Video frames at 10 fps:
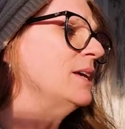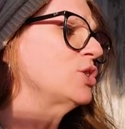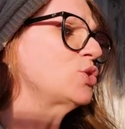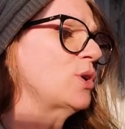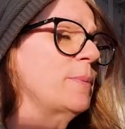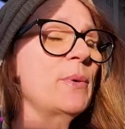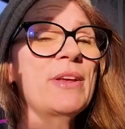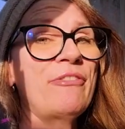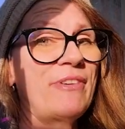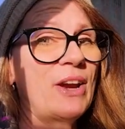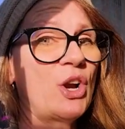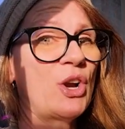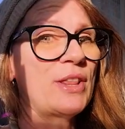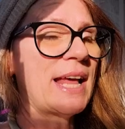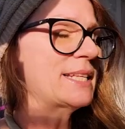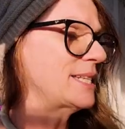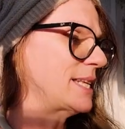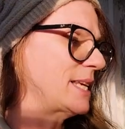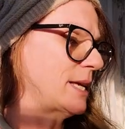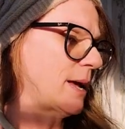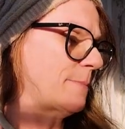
Strawberry Fair. That's the